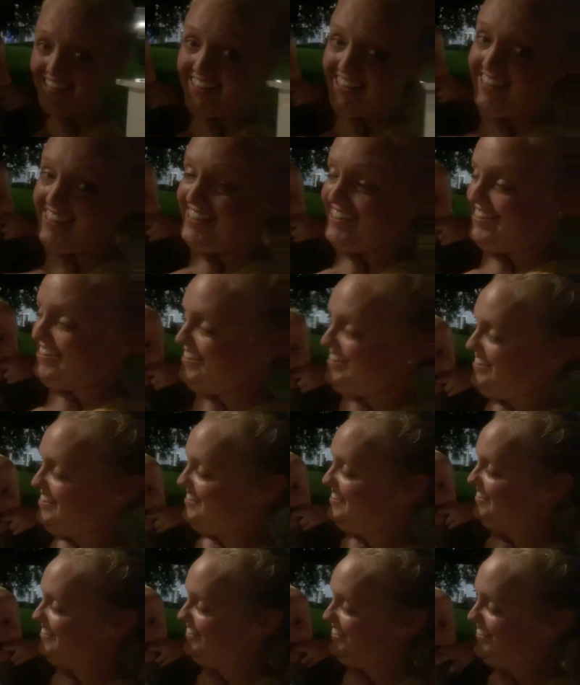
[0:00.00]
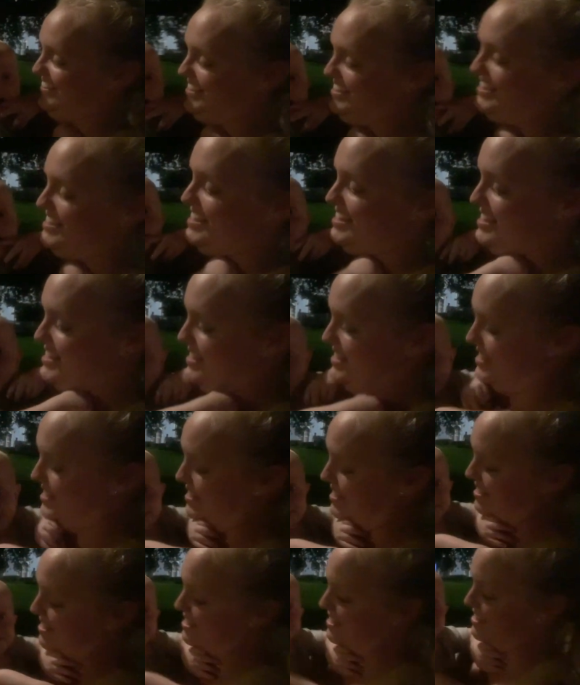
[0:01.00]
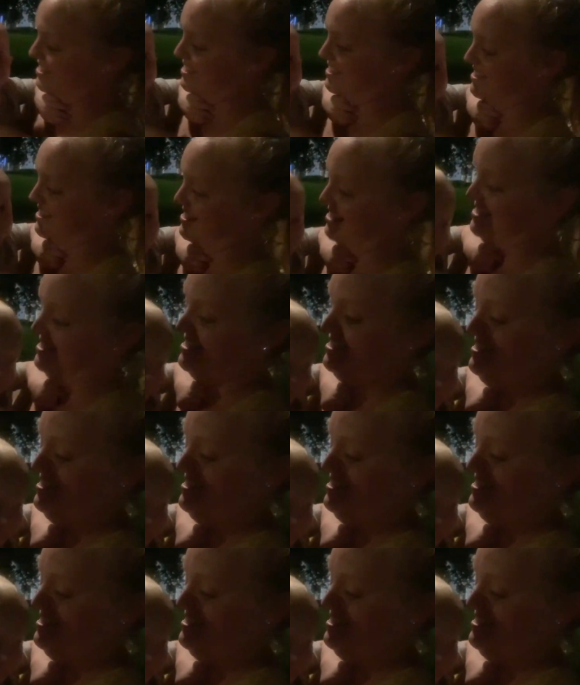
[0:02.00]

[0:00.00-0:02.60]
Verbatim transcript: generations old, does not have as good low light